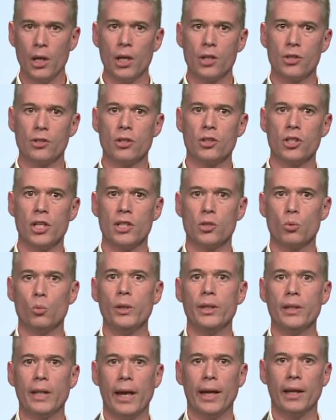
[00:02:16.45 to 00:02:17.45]
such as
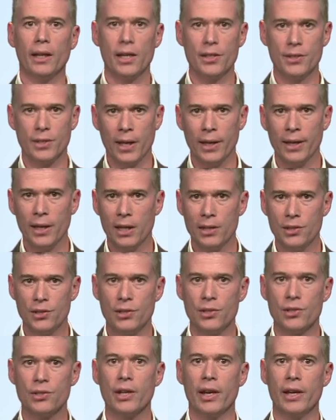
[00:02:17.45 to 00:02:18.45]
Wind Atlas
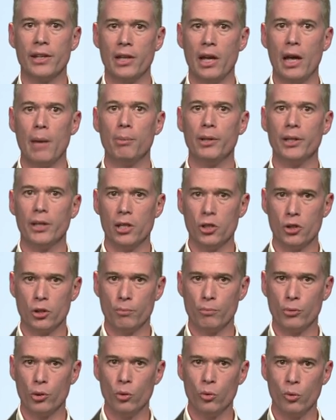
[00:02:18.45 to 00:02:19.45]
Analysis and Application
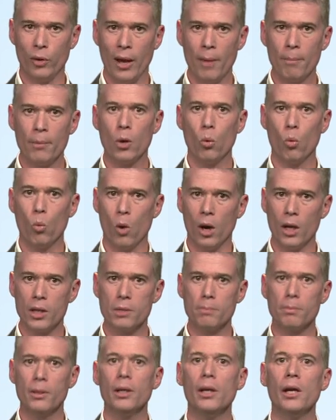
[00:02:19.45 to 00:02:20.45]
Program,
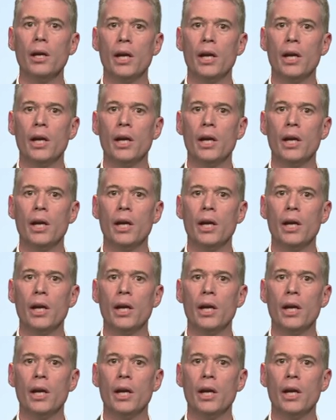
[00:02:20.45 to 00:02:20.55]
WASP,